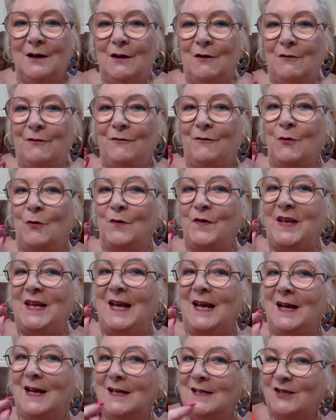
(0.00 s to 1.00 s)
for
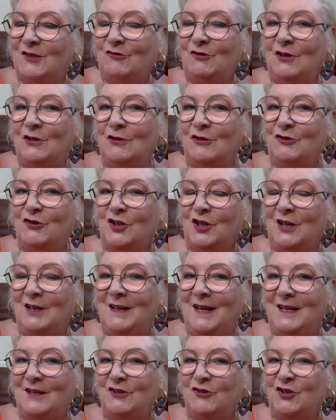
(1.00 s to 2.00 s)
the astrological
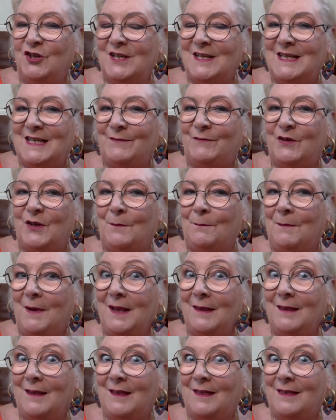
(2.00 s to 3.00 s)
energies for the
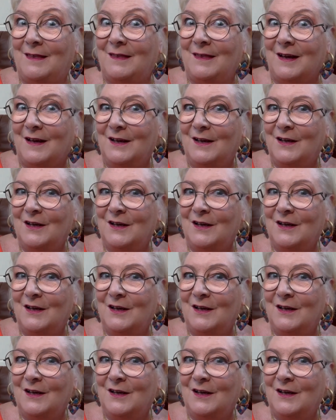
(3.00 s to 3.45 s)
month